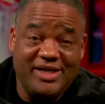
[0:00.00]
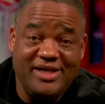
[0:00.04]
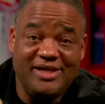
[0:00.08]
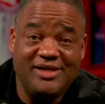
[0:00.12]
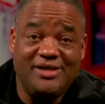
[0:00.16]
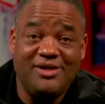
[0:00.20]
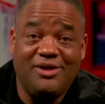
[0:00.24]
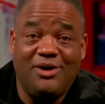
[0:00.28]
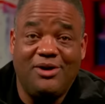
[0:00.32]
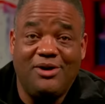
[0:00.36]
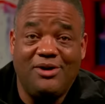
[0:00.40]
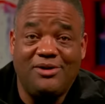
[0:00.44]

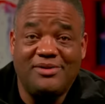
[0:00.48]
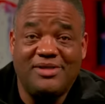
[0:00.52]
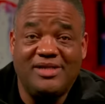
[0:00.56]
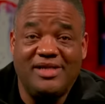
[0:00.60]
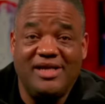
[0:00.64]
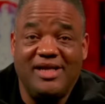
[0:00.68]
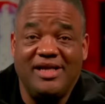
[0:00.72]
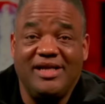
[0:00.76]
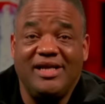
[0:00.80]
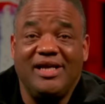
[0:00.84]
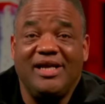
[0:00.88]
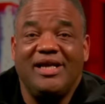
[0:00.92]
it all
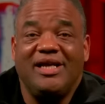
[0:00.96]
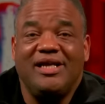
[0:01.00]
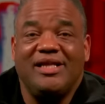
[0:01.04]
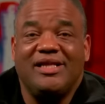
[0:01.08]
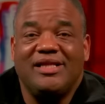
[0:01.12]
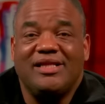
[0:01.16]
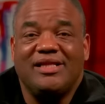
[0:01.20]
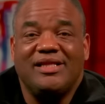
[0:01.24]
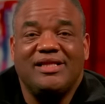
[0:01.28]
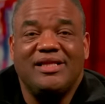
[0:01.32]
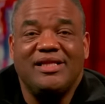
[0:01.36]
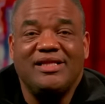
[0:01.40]
day.
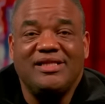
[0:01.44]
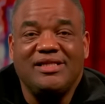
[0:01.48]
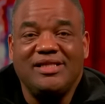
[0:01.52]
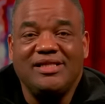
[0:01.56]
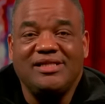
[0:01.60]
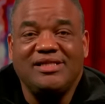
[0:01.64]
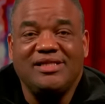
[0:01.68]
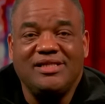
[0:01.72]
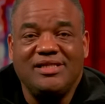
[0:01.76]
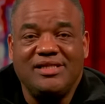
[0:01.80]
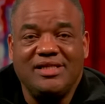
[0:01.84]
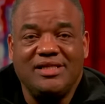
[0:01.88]
This
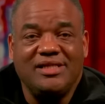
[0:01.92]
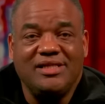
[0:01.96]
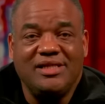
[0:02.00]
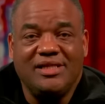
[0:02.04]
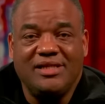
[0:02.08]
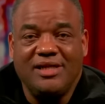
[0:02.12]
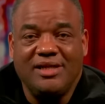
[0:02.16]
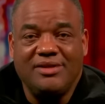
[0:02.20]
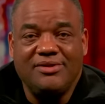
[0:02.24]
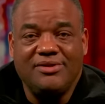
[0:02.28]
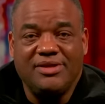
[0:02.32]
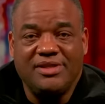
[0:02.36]
isn't just
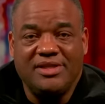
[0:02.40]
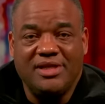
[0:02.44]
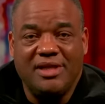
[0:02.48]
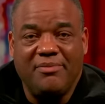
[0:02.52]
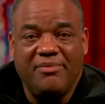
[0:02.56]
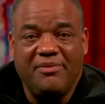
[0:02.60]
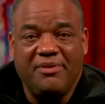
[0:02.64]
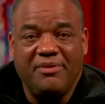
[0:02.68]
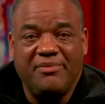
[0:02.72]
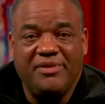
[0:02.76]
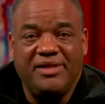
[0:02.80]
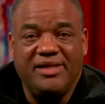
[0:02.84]
another
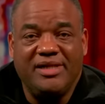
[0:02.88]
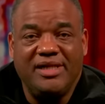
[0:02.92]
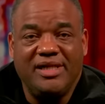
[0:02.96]
supplement.